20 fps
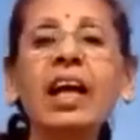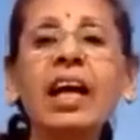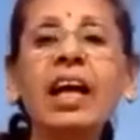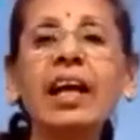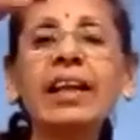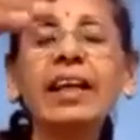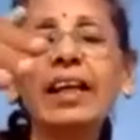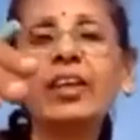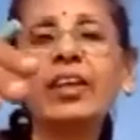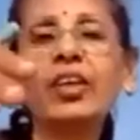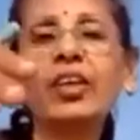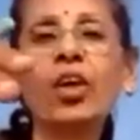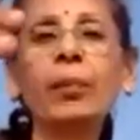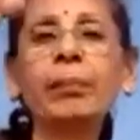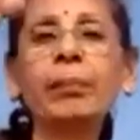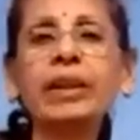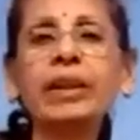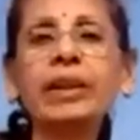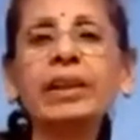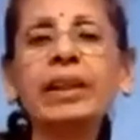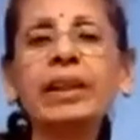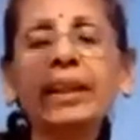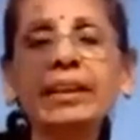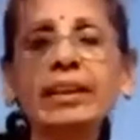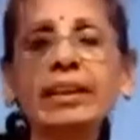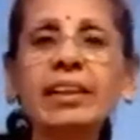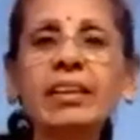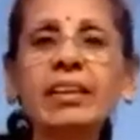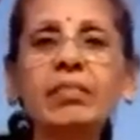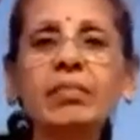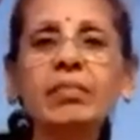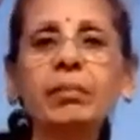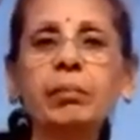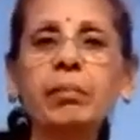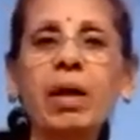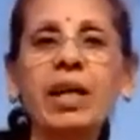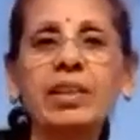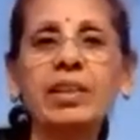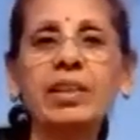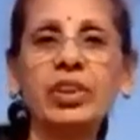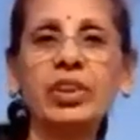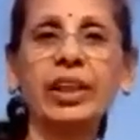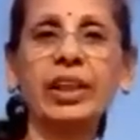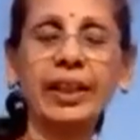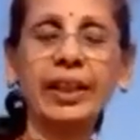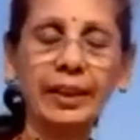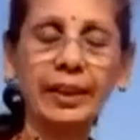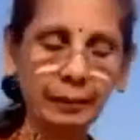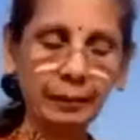and adopt it, and then march ahead.